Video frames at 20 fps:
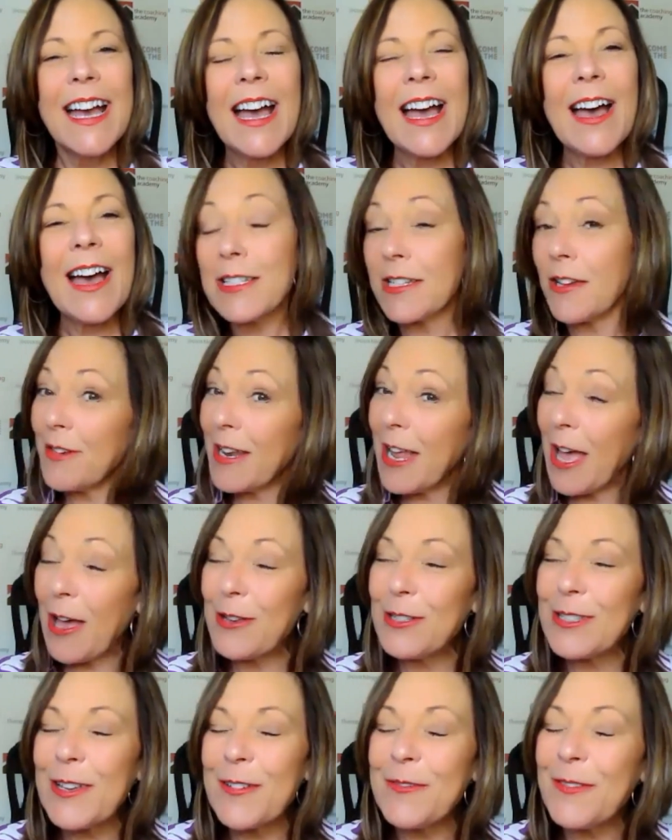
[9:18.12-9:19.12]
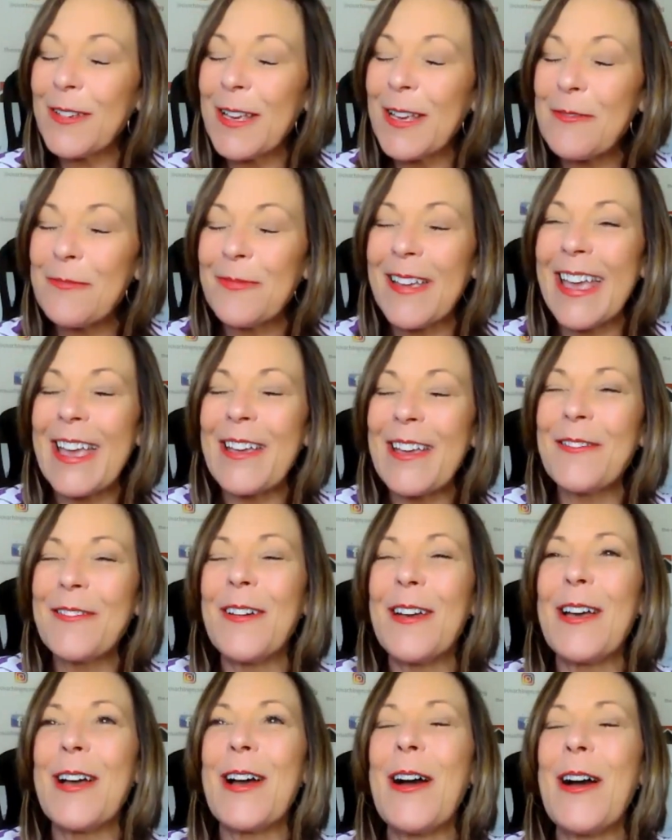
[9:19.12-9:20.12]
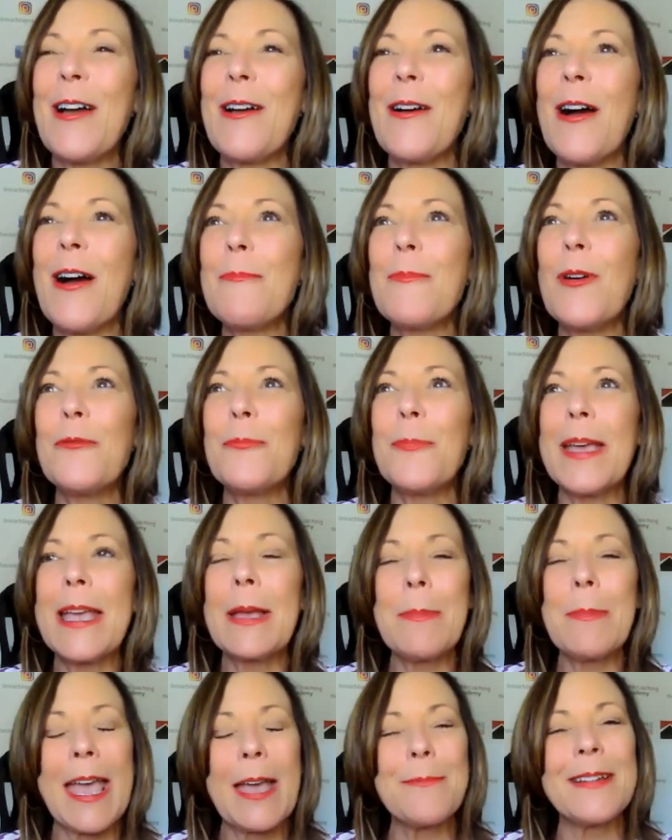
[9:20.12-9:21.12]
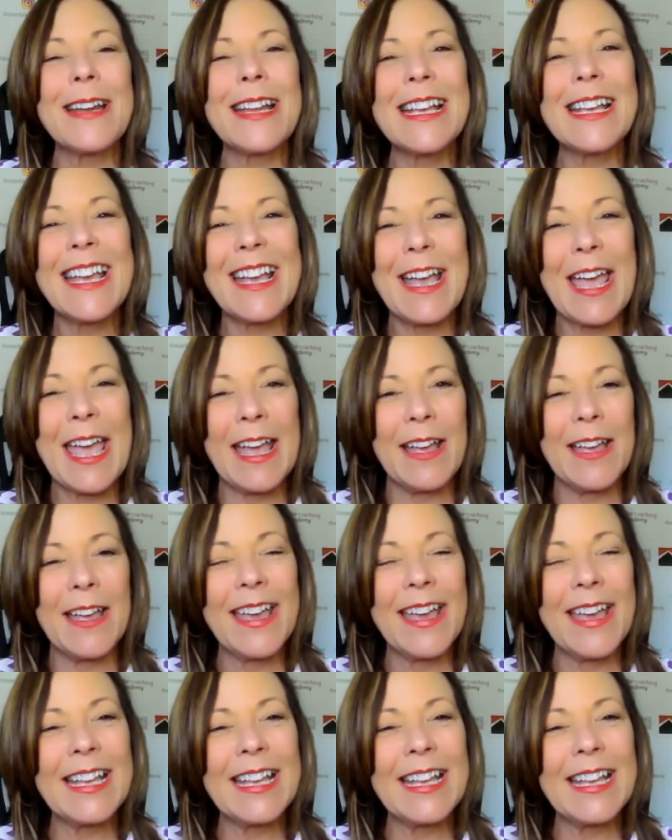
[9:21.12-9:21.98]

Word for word: I don't know. So forgive me if uh, I, am off beam here, but it, it,